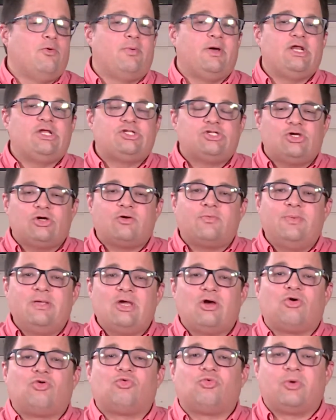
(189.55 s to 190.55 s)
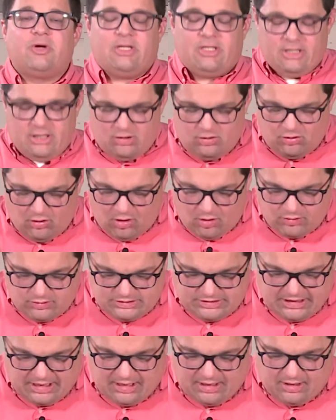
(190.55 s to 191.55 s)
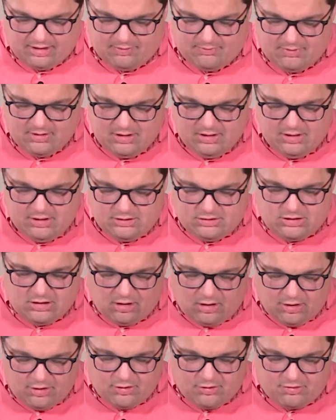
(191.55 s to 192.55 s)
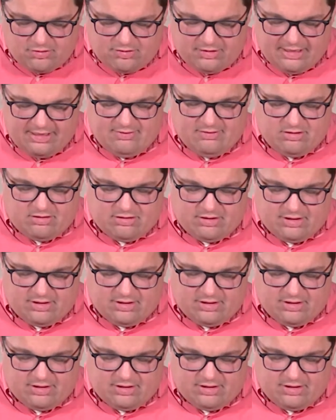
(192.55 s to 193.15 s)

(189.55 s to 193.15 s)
but it took me a really long time to understand this